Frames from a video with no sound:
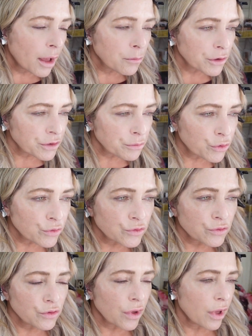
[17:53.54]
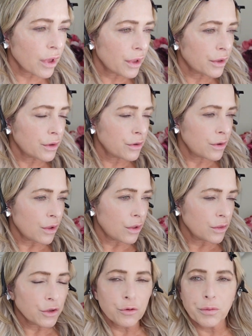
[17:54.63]
I'm going to put on a
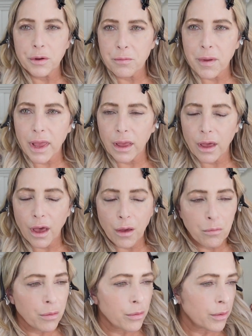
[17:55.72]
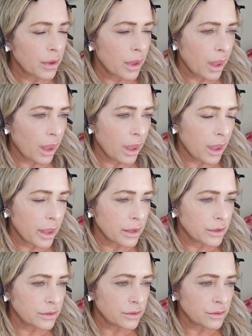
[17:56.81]
little bit of makeup
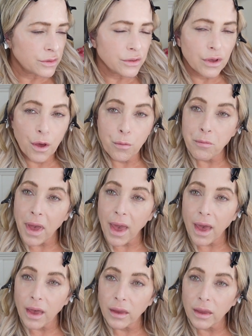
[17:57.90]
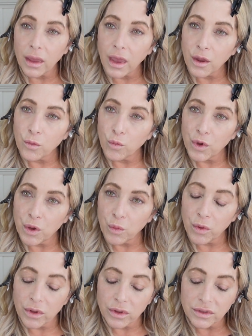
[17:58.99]
and come back and we
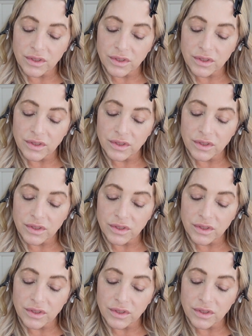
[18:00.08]
will